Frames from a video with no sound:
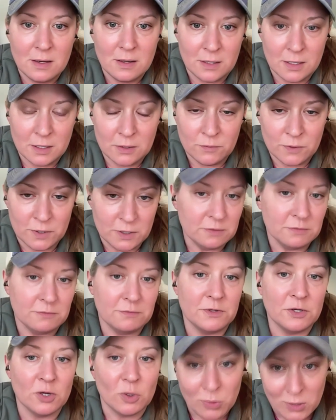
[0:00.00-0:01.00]
Get rid
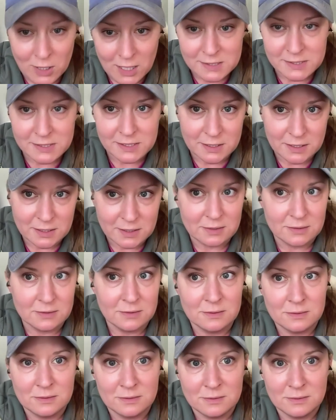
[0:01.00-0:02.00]
of your plastic
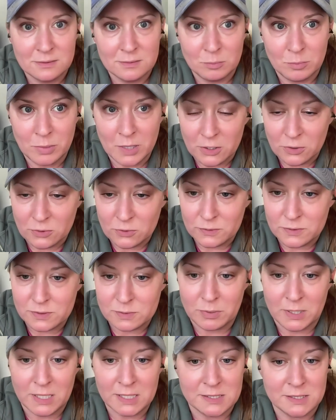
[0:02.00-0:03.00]
bottles,
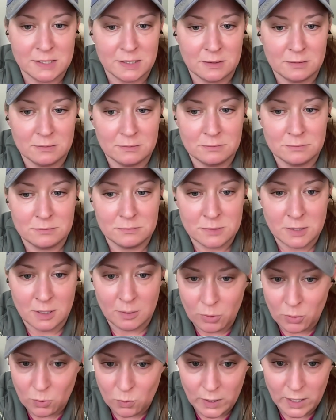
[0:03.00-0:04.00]
plastic
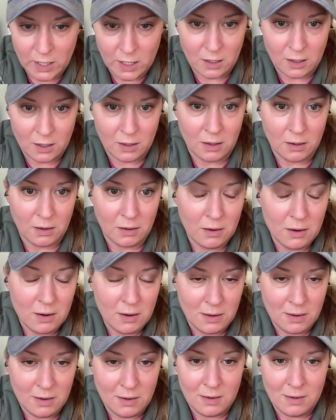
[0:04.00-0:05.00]
Tupperware,
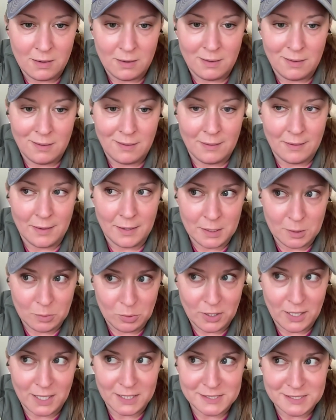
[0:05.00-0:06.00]
any
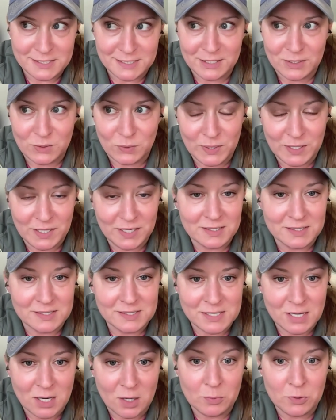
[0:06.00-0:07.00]
plastic we need to
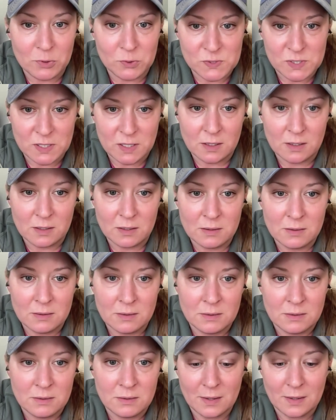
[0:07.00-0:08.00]
stop using.
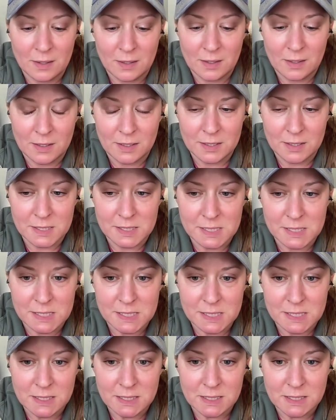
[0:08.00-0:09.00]

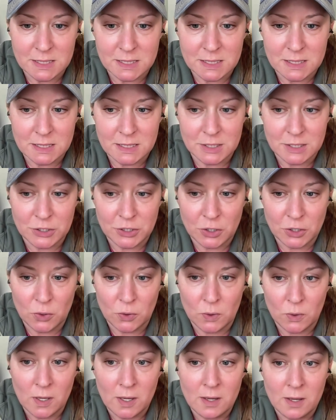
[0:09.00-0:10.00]
And, you
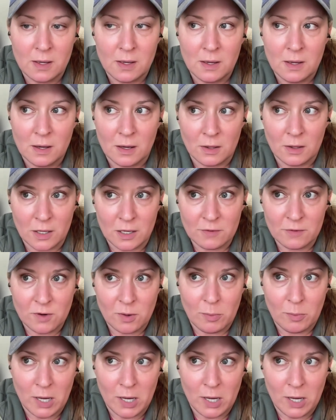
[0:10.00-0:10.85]
know, a lot of our